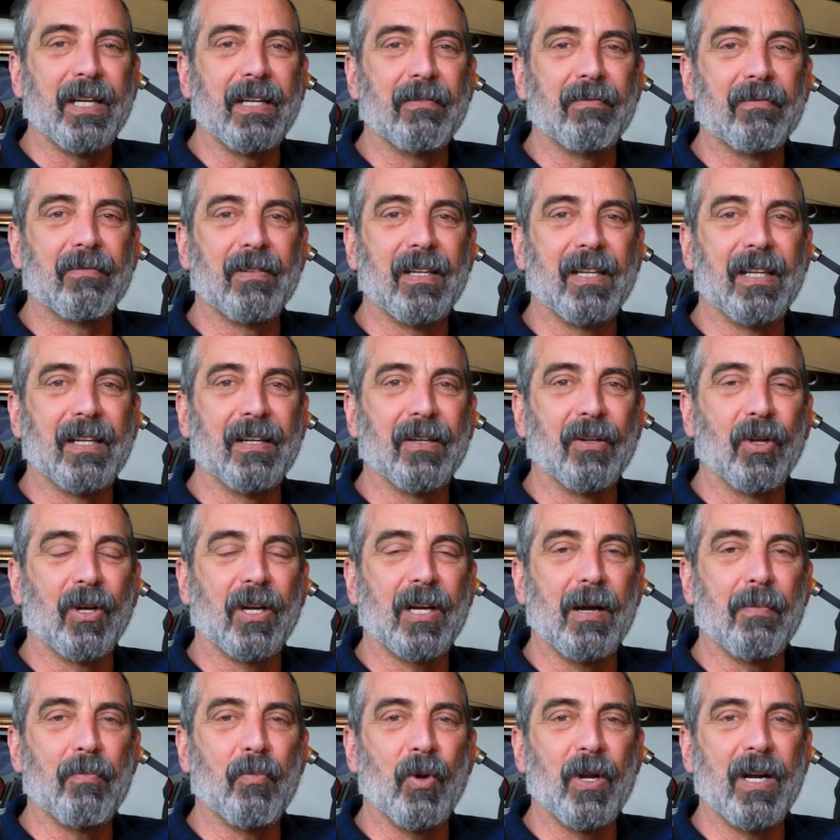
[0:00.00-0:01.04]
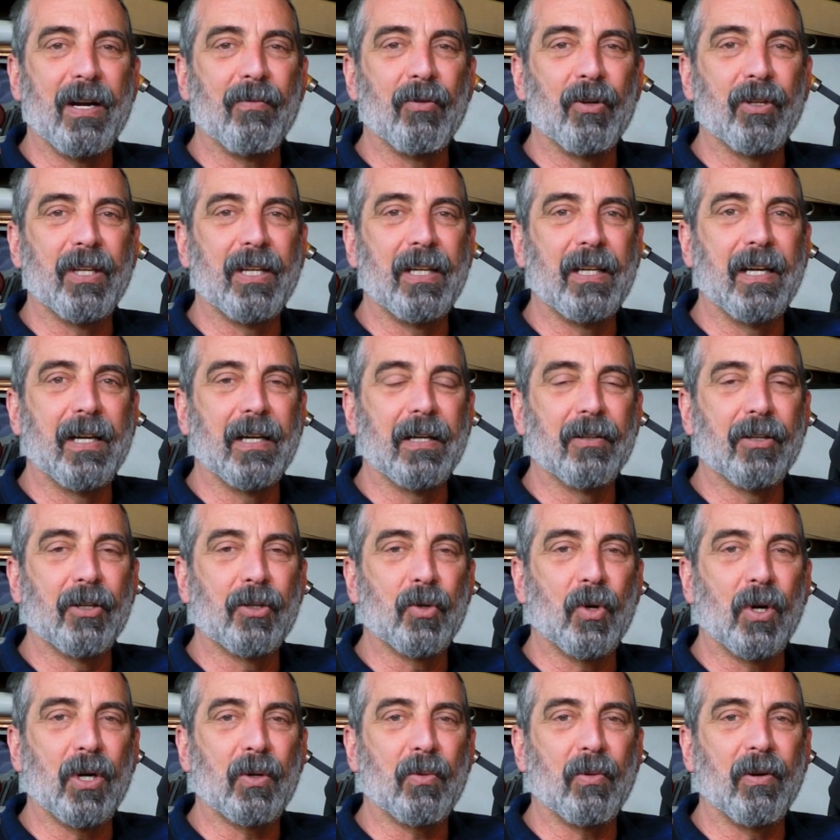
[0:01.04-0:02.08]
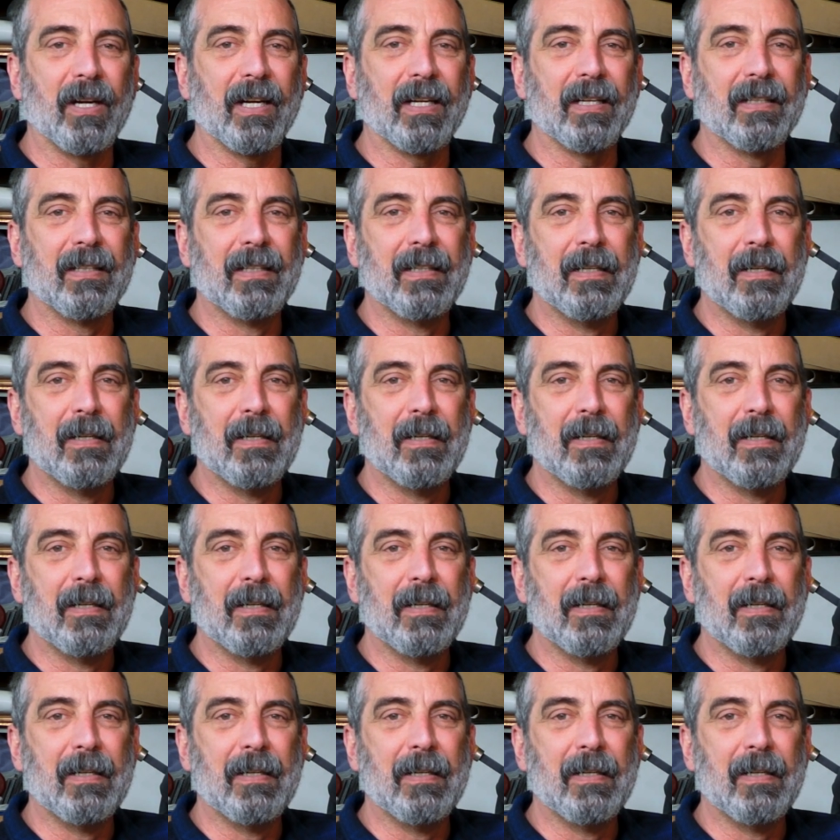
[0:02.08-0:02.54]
and look up whatever the torque ring